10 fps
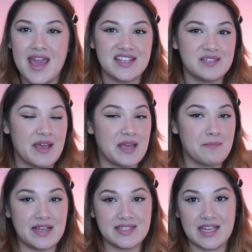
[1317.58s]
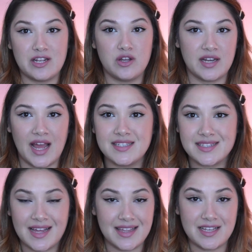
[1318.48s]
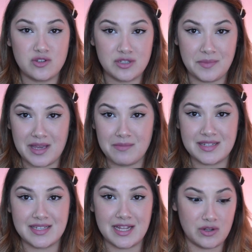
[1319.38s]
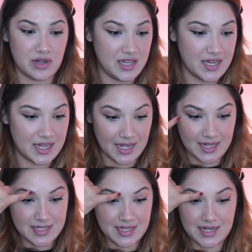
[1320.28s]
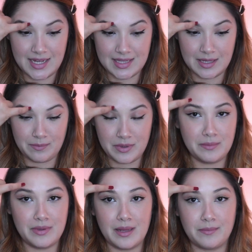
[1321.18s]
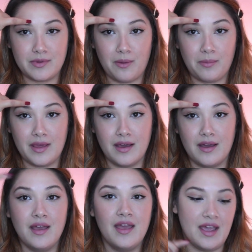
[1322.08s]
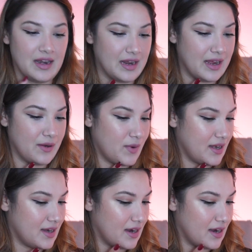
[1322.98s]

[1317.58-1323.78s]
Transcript: It's making my skin look nice, and I think it's also making my skin look clear. Like I said, I had that pimple up top here, and I had one